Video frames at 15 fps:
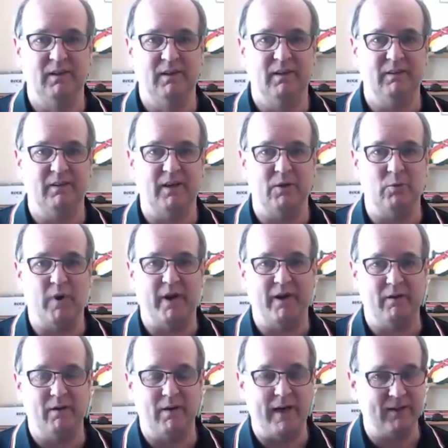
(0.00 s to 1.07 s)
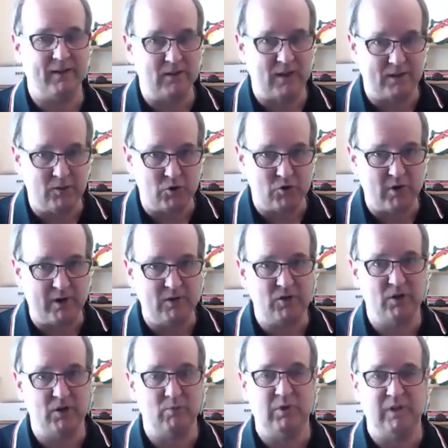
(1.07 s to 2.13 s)
Okay, and
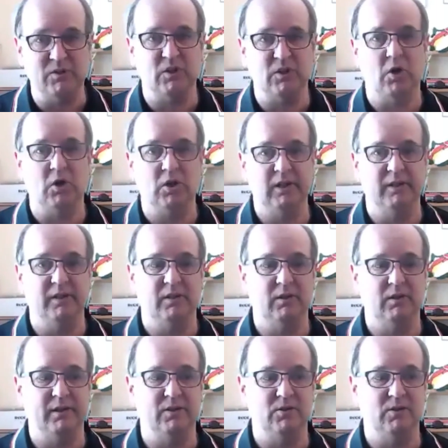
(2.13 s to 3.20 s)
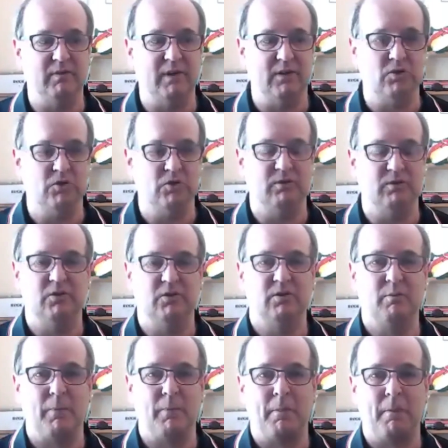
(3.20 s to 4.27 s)
stretching and releasing are clinical
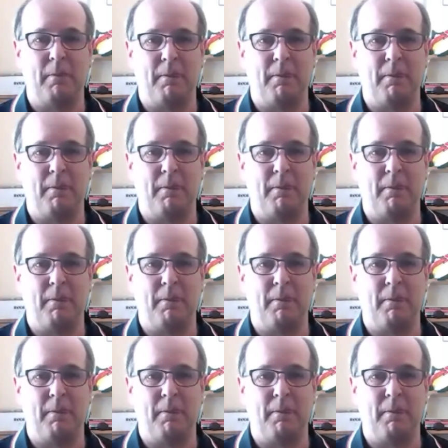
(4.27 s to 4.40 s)
interventions.